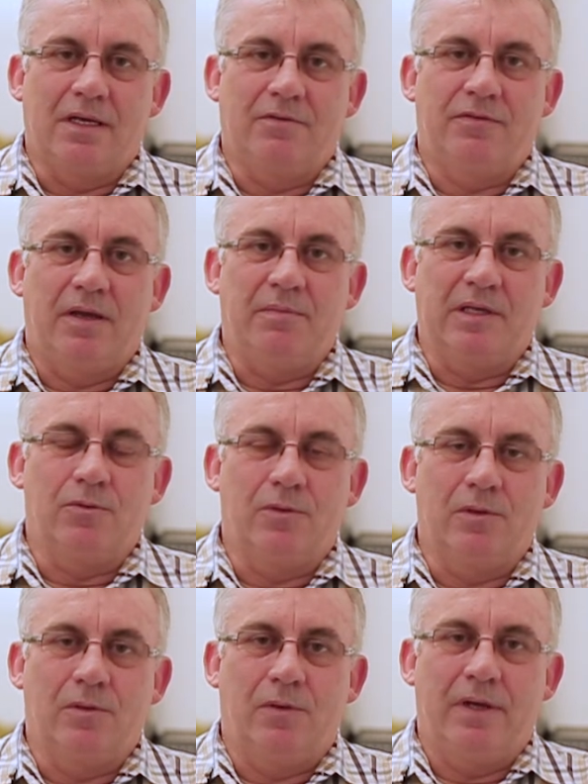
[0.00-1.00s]
family
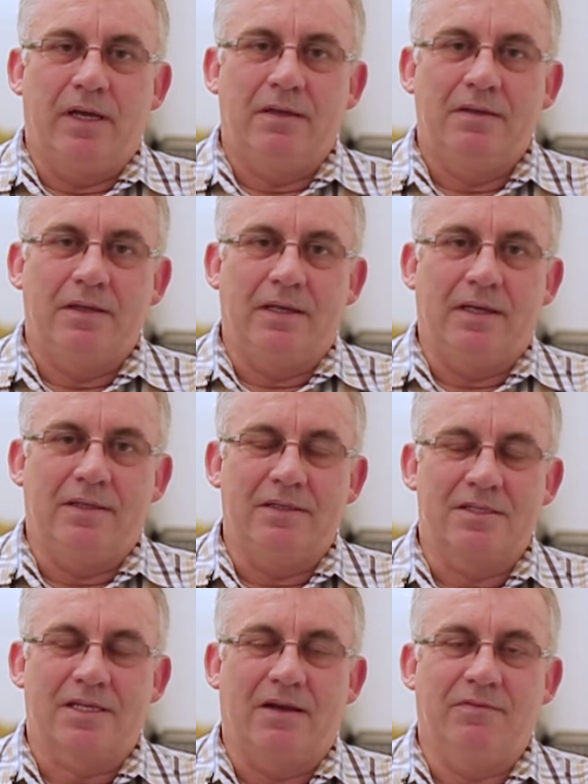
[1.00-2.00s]
court lawyer and
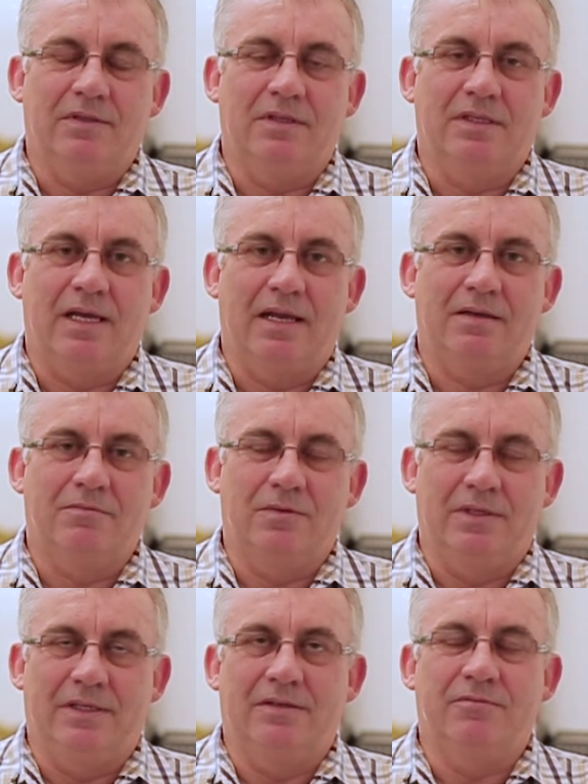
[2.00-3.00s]
discovered that that
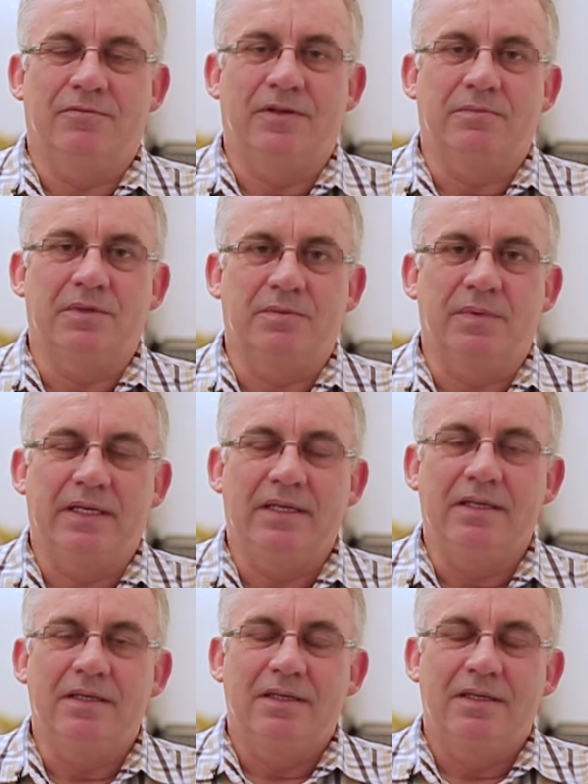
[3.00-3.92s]
really didn't fit with me.